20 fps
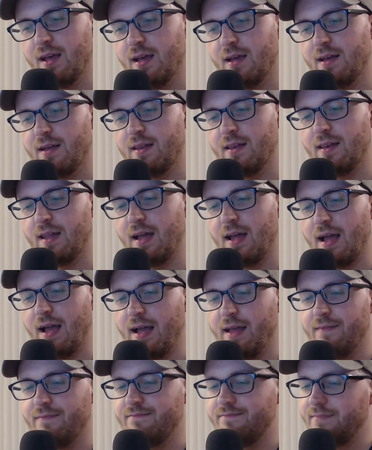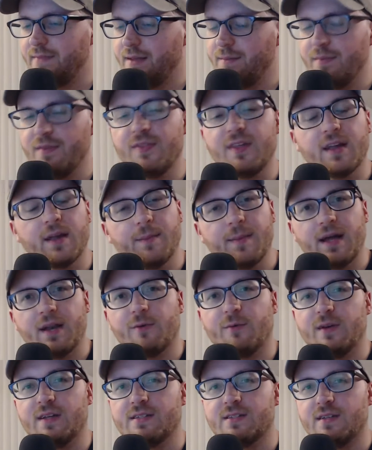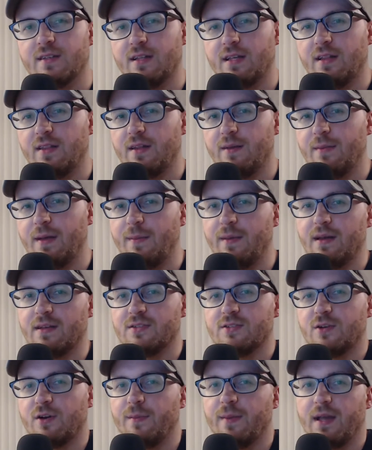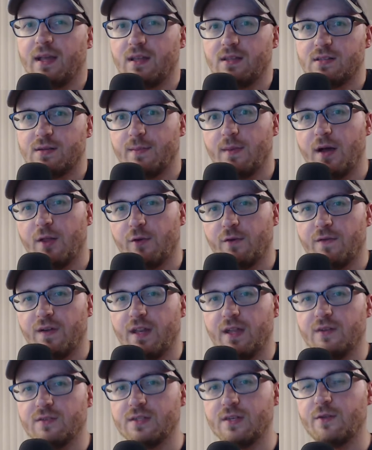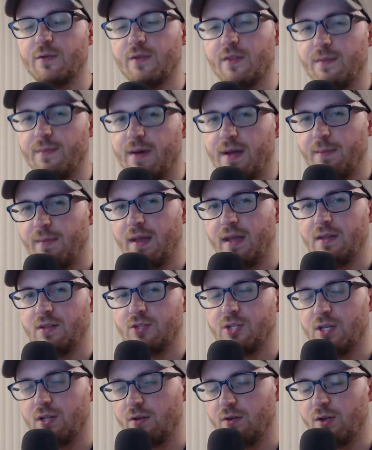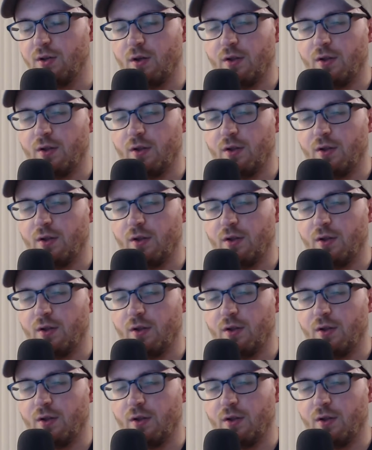I have been thinking about it recently that maybe I'd start making some other videos other than my main channel,